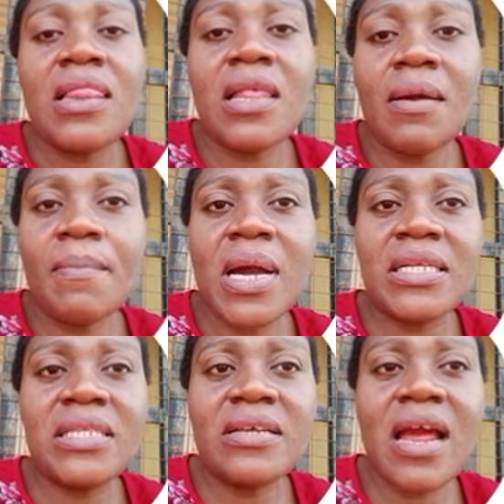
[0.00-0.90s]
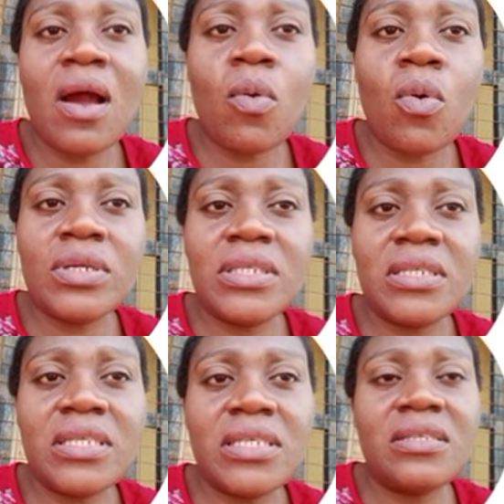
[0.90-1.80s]
The material
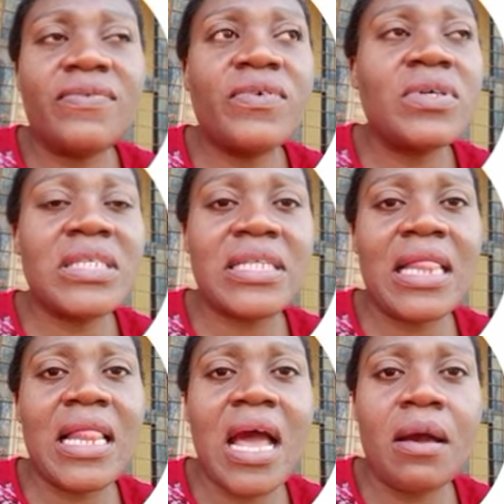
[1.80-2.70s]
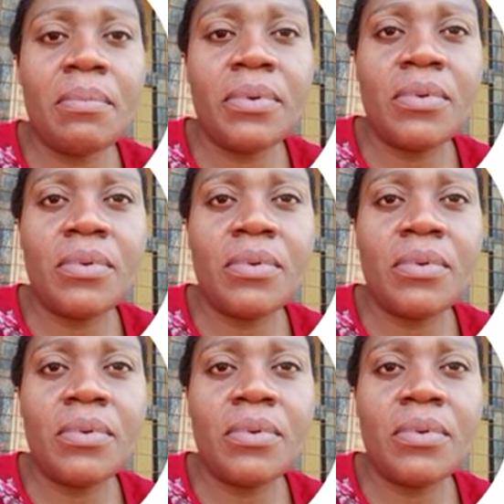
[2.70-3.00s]
quantities for slab: